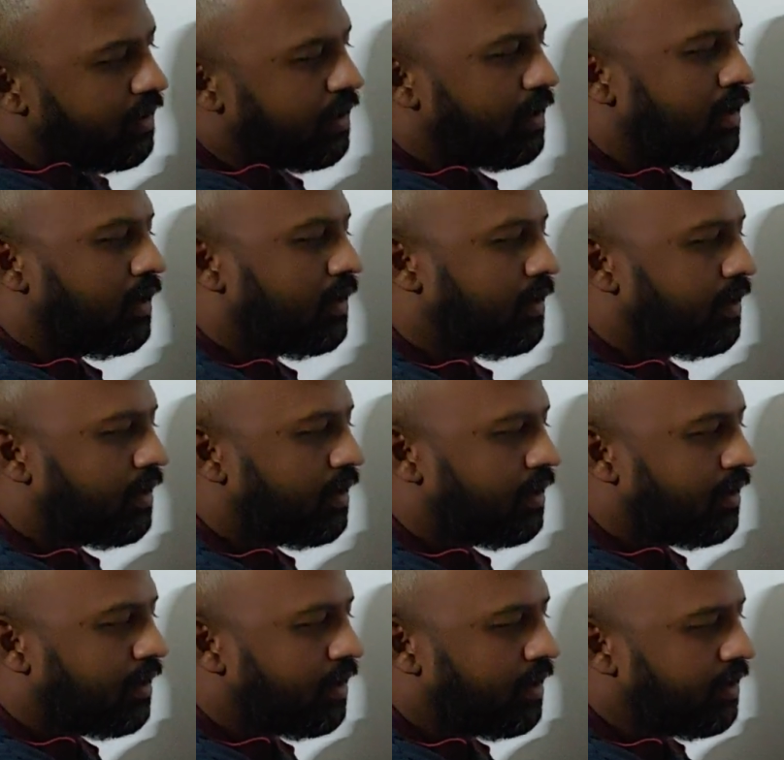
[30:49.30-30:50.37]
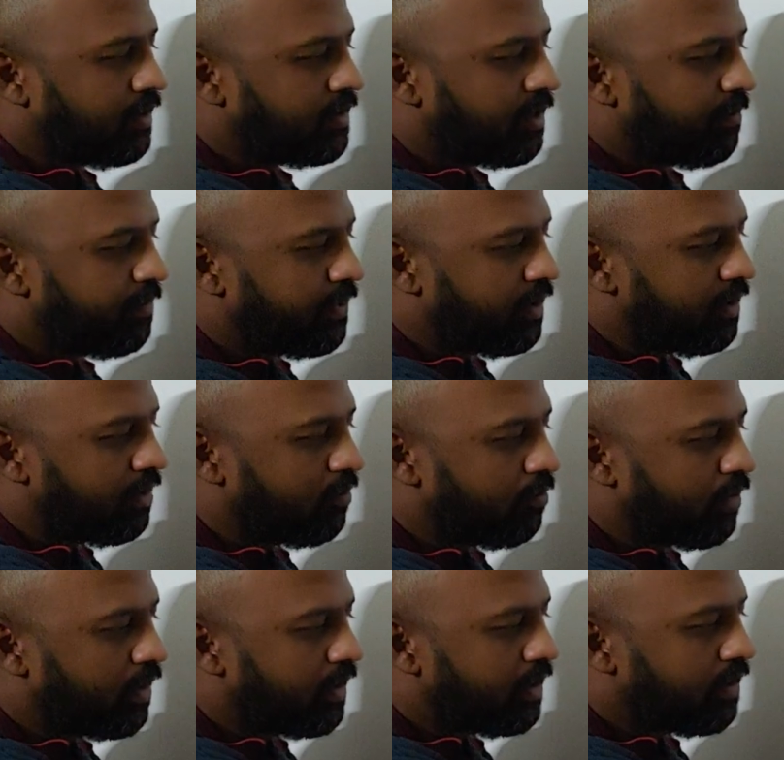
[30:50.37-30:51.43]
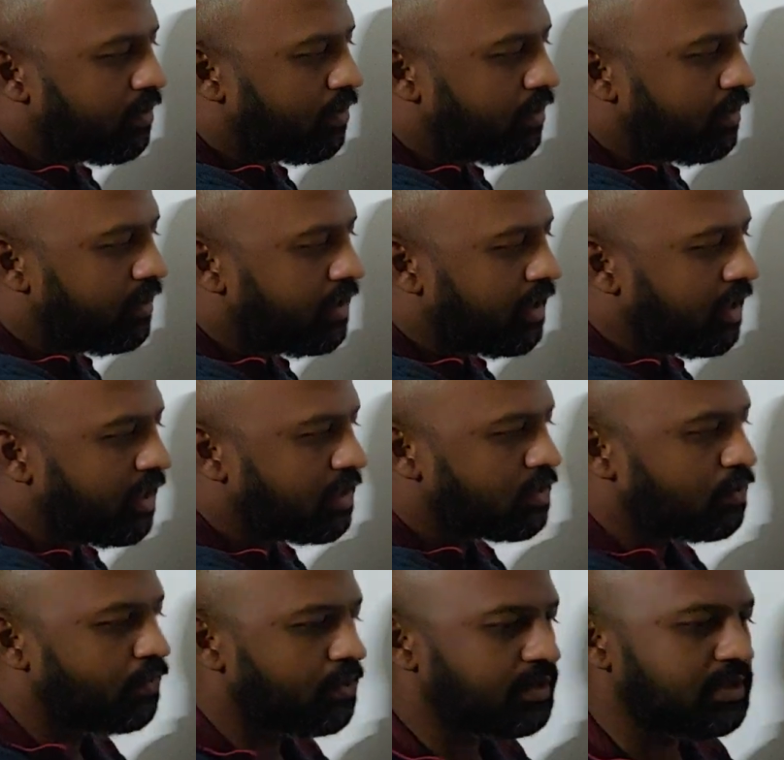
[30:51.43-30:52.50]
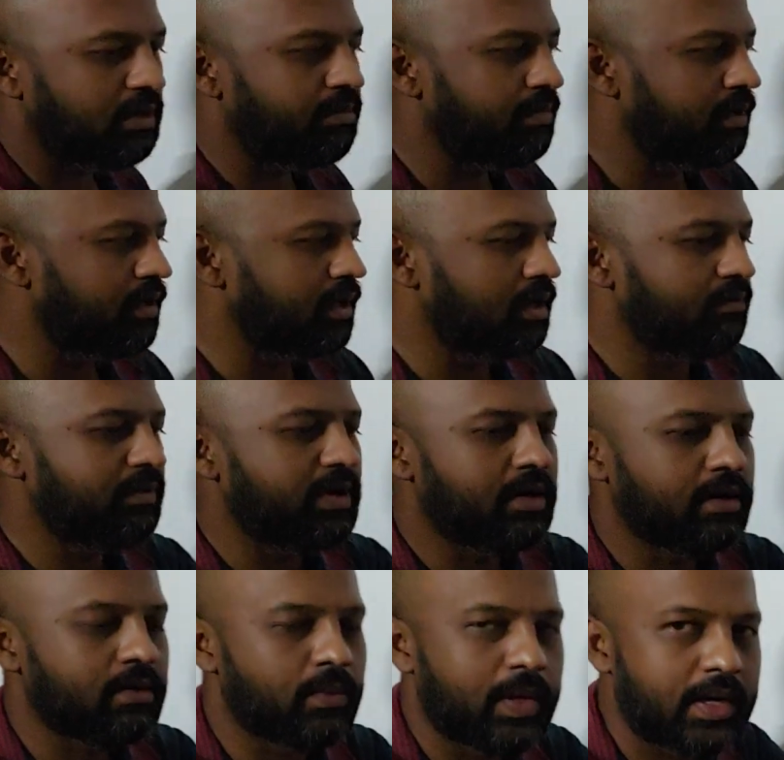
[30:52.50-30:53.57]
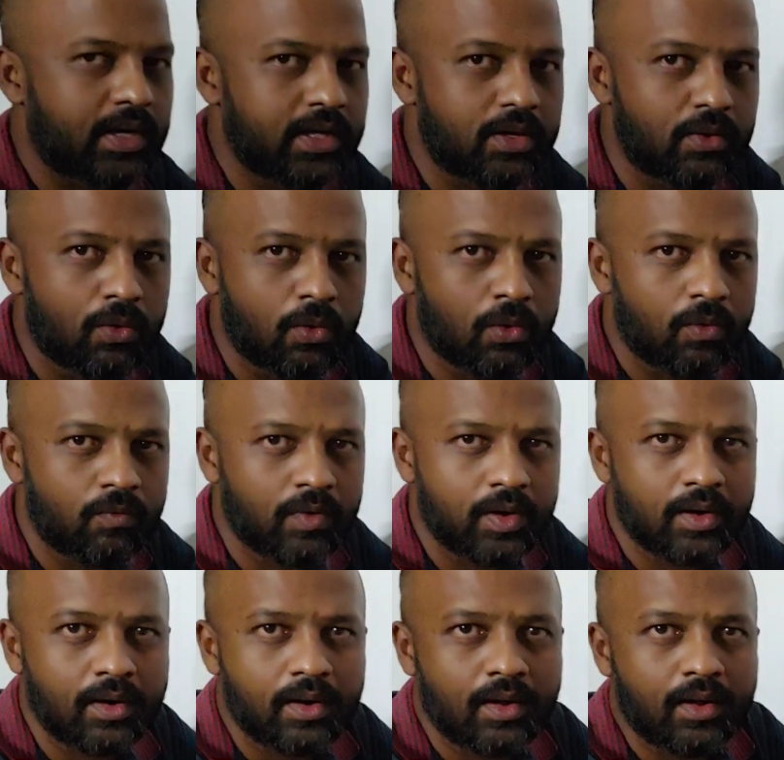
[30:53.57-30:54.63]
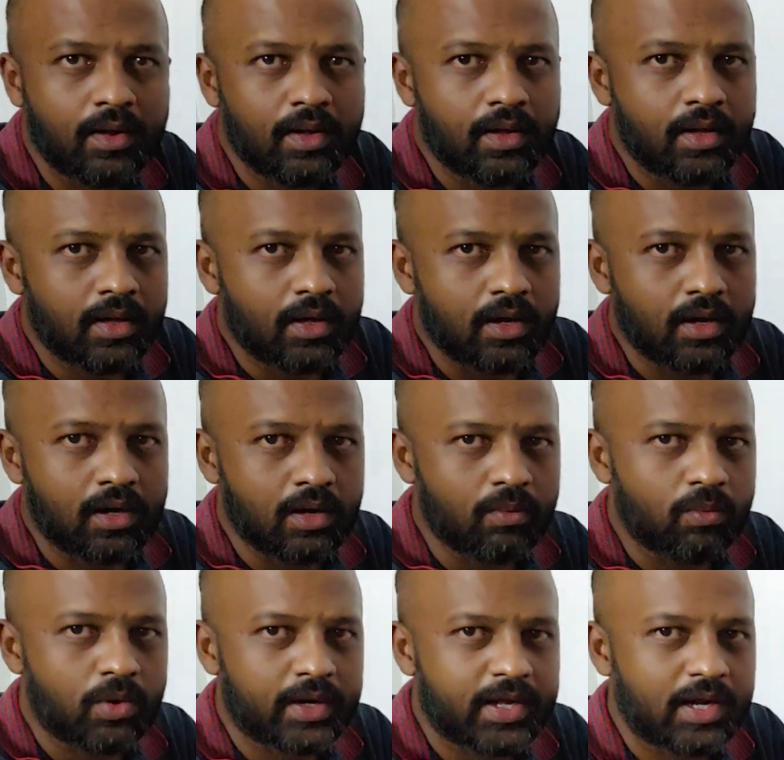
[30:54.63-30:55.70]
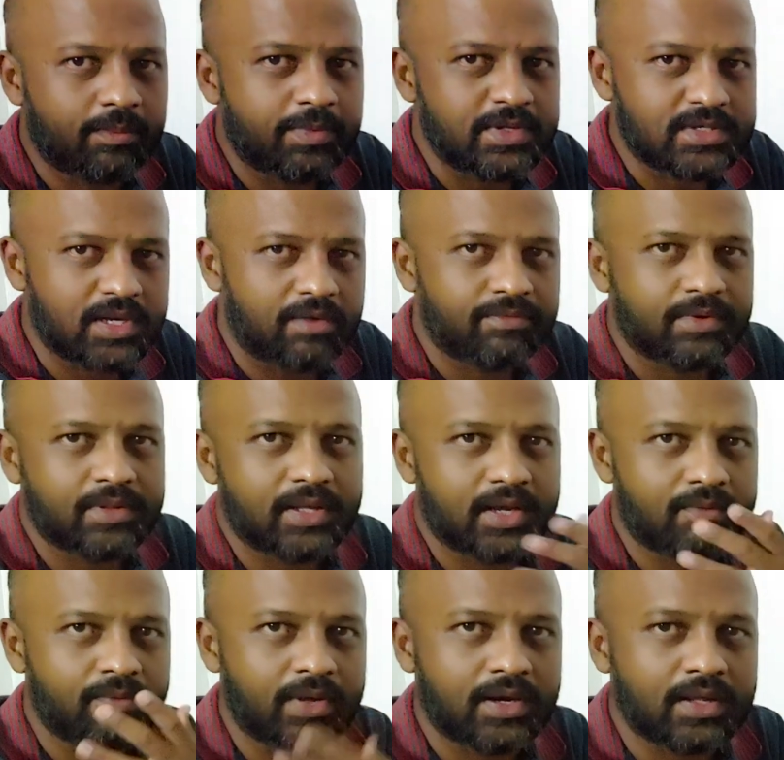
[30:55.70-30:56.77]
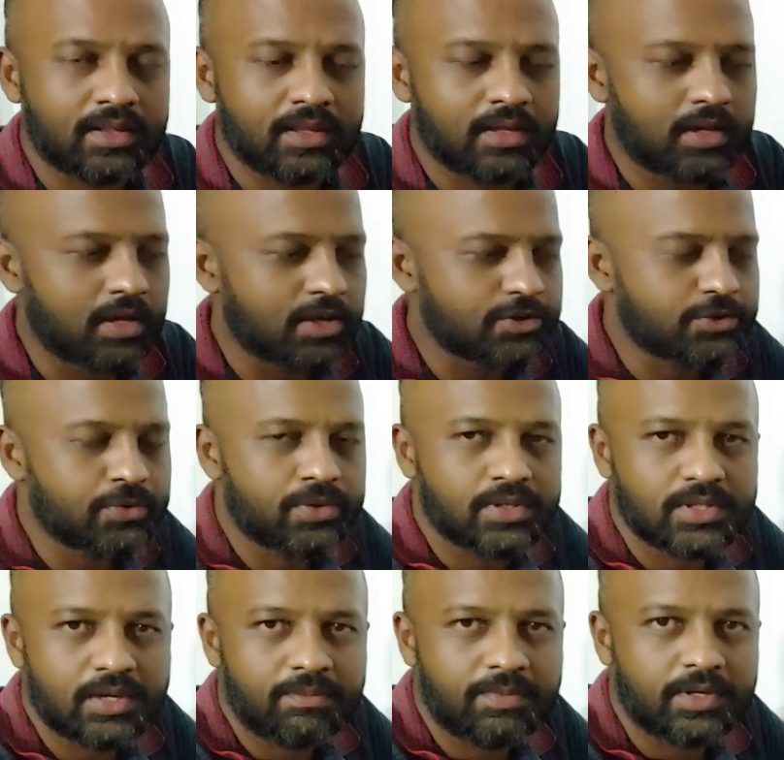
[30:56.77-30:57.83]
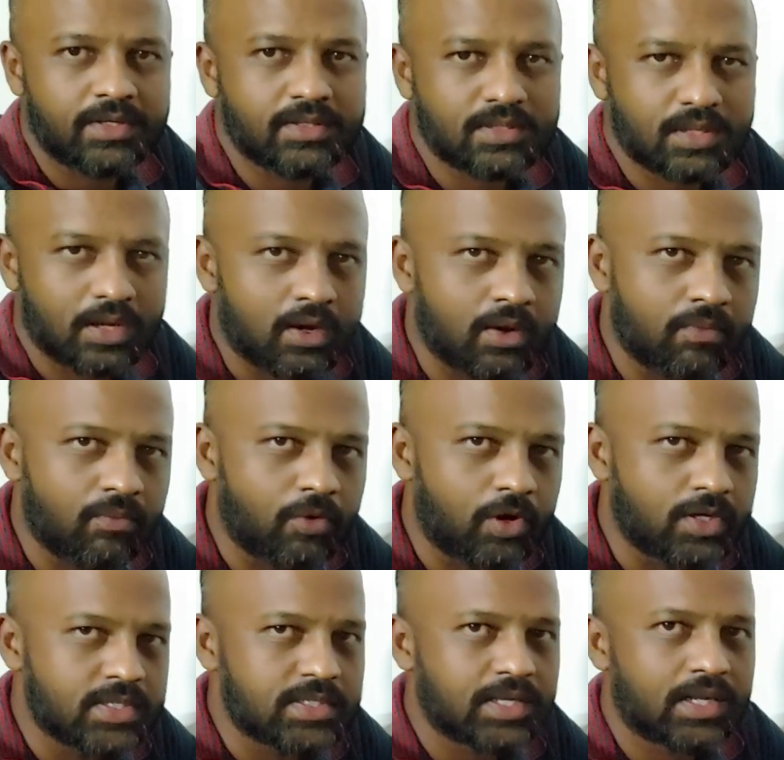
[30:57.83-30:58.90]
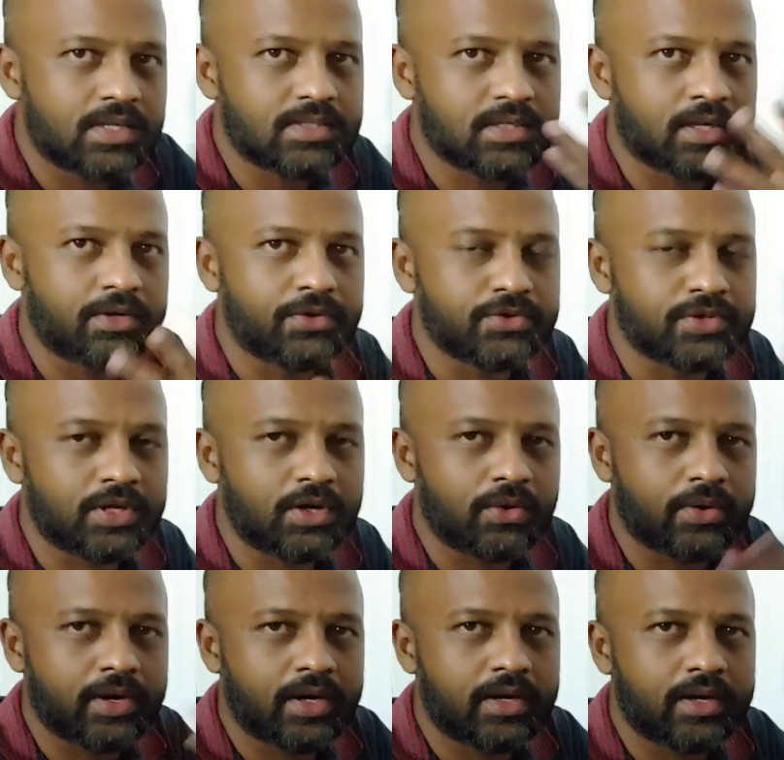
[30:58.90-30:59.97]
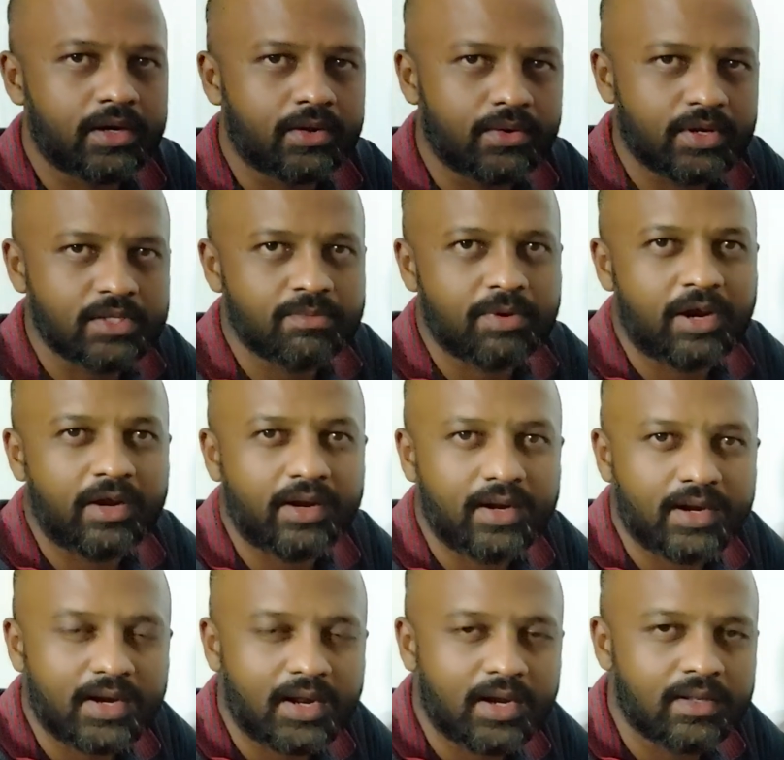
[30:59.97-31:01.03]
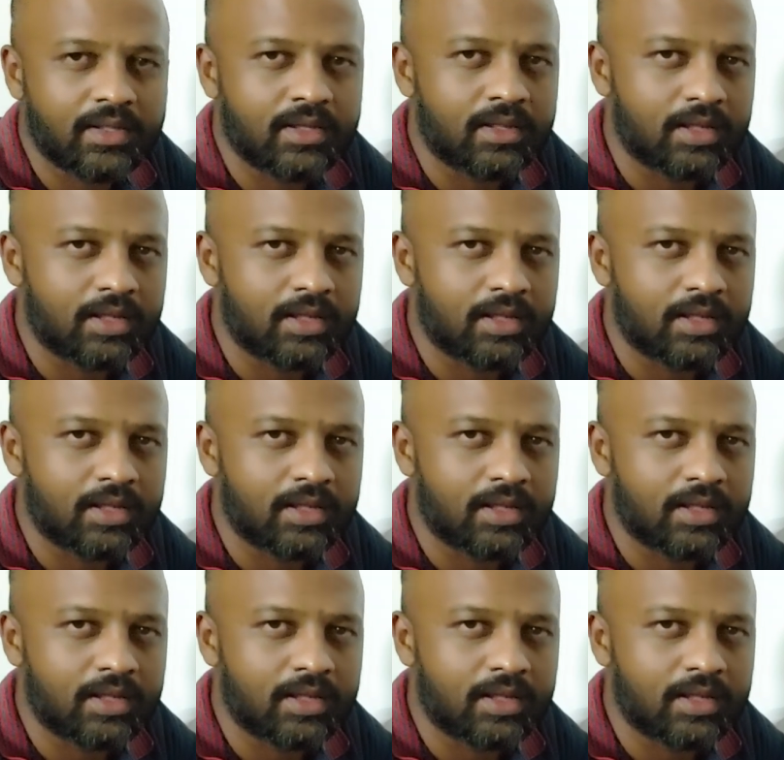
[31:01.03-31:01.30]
a receptor in your body called the ACE2 receptor, and we'll quickly go over what happens after that. Where are the ACE2 receptors on what cells? They're usually located in your respiratory tract, they're